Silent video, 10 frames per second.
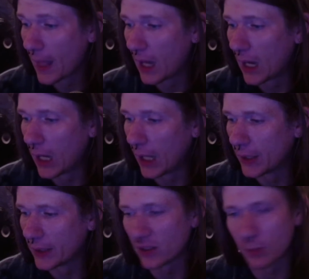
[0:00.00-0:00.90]

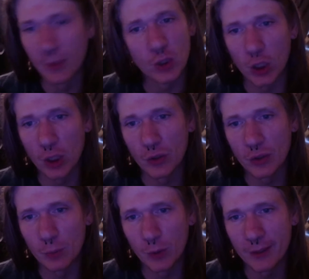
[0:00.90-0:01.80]
This has been a struggle this
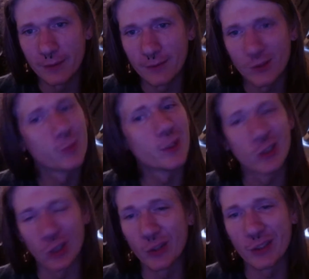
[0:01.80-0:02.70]
morning. This has been a
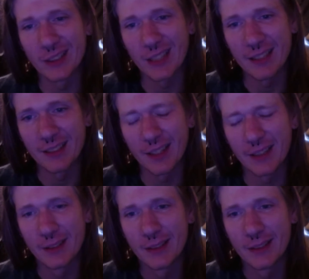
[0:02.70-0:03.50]
struggle since last night.